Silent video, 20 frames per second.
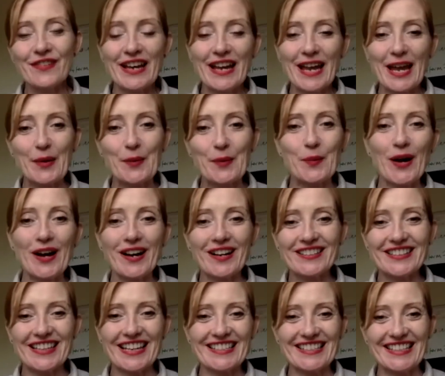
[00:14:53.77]
it works
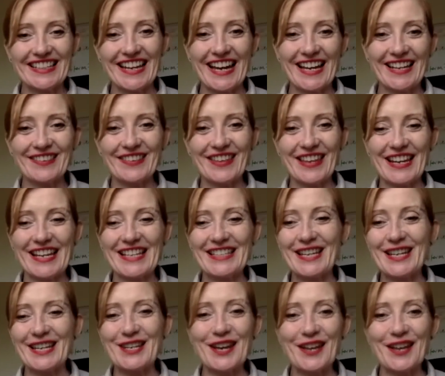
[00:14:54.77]
hand in hand. Then it's
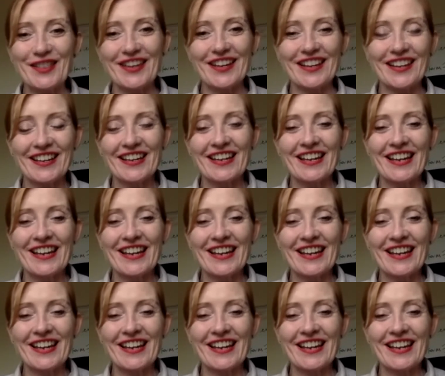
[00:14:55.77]
another